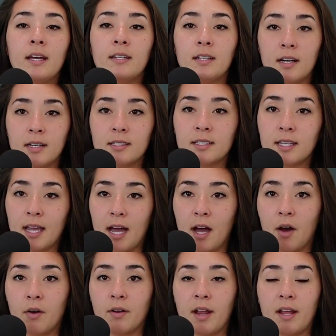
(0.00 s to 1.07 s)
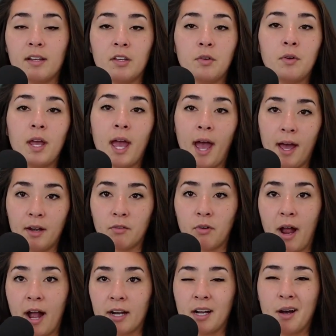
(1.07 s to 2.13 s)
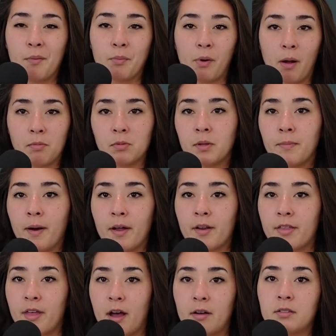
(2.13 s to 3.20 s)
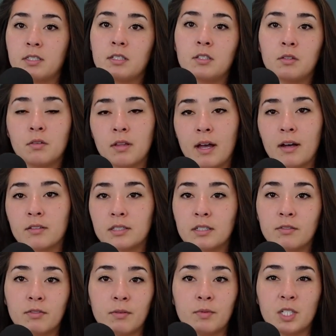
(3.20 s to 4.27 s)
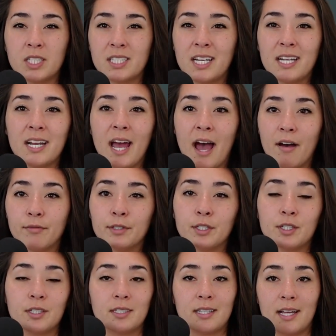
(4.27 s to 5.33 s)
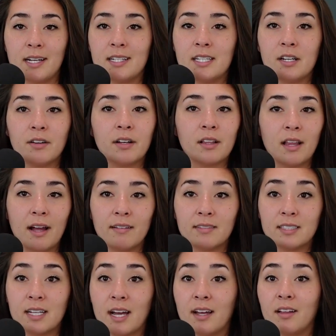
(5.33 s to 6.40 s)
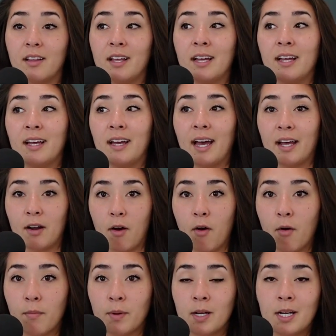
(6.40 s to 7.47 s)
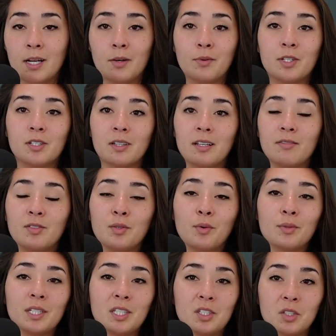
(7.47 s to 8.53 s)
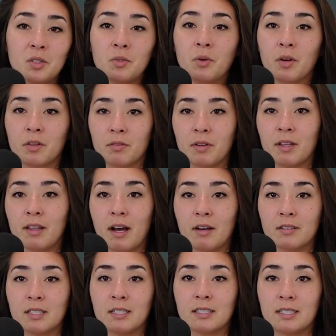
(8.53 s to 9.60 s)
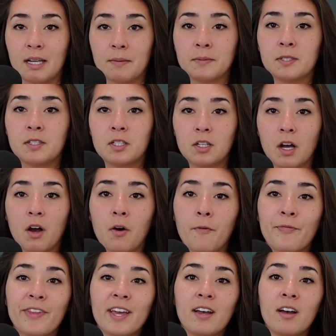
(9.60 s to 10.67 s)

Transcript: does count and you can rack up probably about a thousand, two thousand from just an average sedentary lifestyle at home, which leaves you only two or 3,000 steps to go.